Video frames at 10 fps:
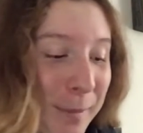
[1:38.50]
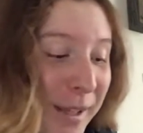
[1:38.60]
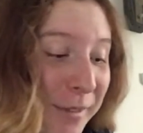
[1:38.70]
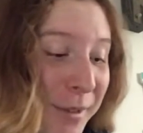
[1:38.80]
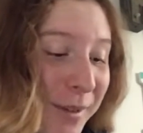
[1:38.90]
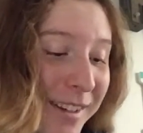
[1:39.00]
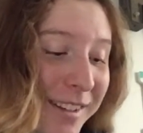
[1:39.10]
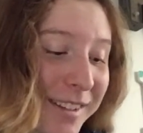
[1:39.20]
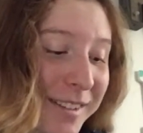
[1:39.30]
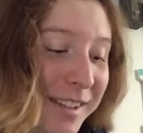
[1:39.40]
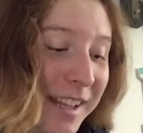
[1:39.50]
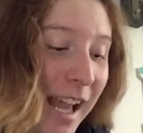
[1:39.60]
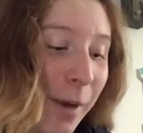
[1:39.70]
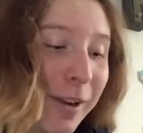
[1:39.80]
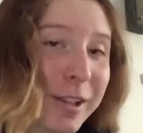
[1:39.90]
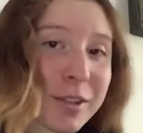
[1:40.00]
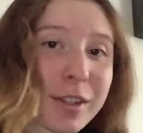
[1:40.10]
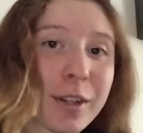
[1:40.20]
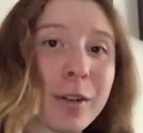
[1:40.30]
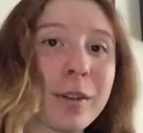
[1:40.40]
But if you wanted to see how I
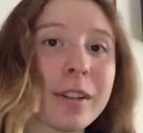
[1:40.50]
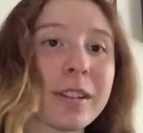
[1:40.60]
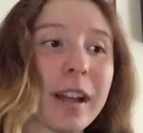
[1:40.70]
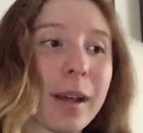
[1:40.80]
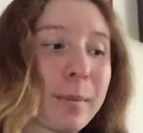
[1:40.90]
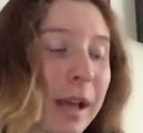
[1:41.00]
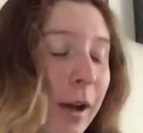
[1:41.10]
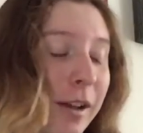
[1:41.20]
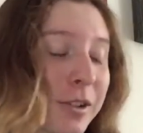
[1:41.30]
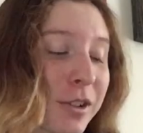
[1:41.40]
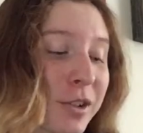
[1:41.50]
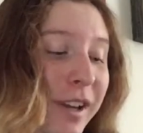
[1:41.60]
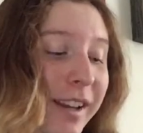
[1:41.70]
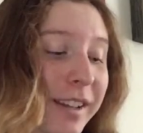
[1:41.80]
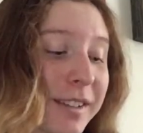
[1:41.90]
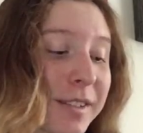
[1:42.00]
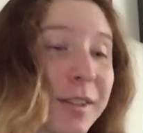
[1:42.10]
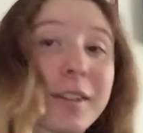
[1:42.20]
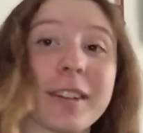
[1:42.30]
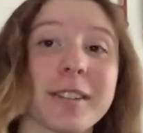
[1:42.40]
drew dragons
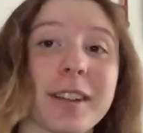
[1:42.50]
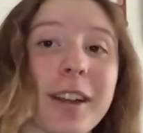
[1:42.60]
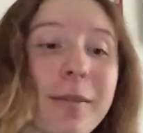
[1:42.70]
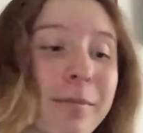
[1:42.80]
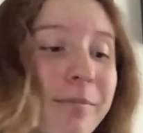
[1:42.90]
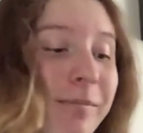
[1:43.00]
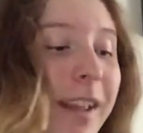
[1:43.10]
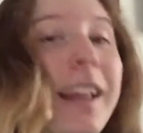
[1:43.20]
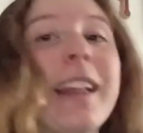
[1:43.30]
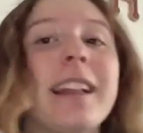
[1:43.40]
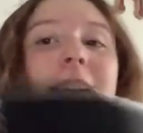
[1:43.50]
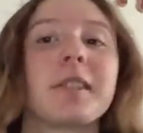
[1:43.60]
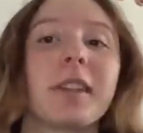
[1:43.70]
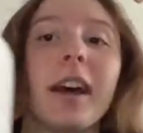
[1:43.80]
2 years ago, this is